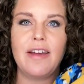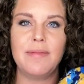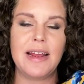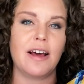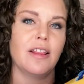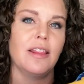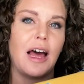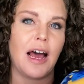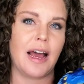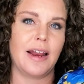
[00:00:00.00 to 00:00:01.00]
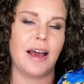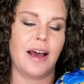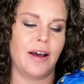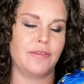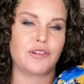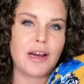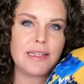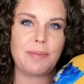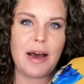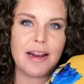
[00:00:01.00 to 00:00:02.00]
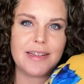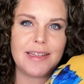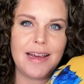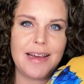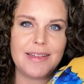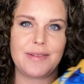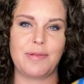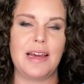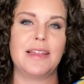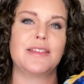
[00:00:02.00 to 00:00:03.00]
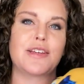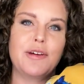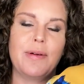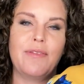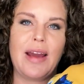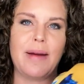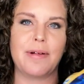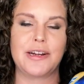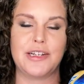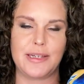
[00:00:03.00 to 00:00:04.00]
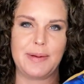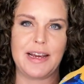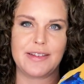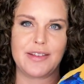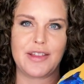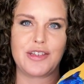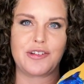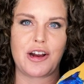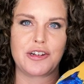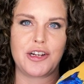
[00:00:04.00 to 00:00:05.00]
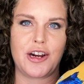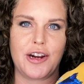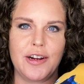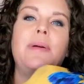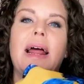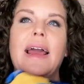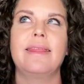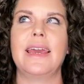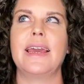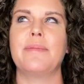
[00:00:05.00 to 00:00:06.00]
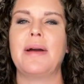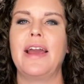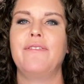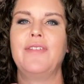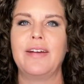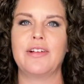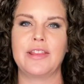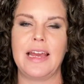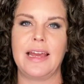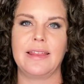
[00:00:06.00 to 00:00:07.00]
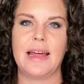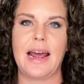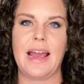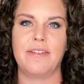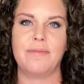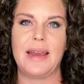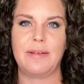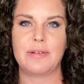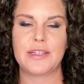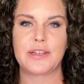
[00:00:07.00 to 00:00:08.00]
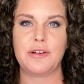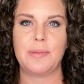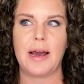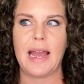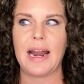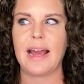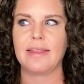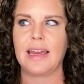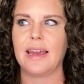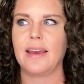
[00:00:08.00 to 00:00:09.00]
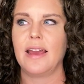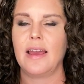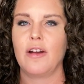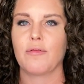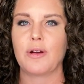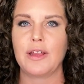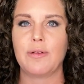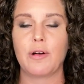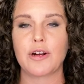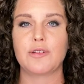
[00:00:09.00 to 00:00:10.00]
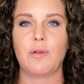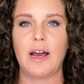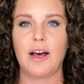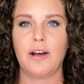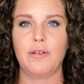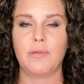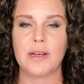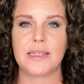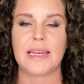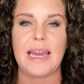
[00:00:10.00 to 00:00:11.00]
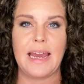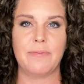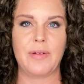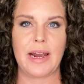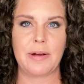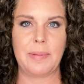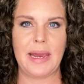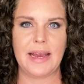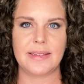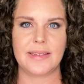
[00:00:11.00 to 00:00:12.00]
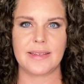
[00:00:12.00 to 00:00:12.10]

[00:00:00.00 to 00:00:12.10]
made a lot of dress bodices with Scuba fabric just because of the structure. But I think my favorite thing that I've made with Scuba, and I think really worked well, was the campfire pants.